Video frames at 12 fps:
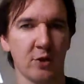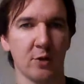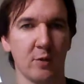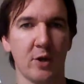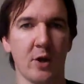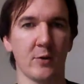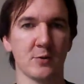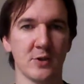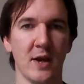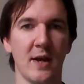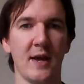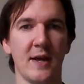you? It goes,
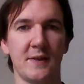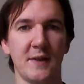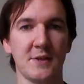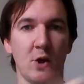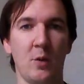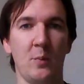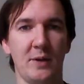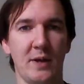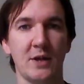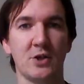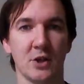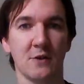this
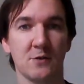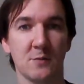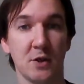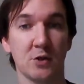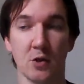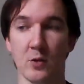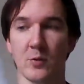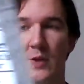combination gives me 2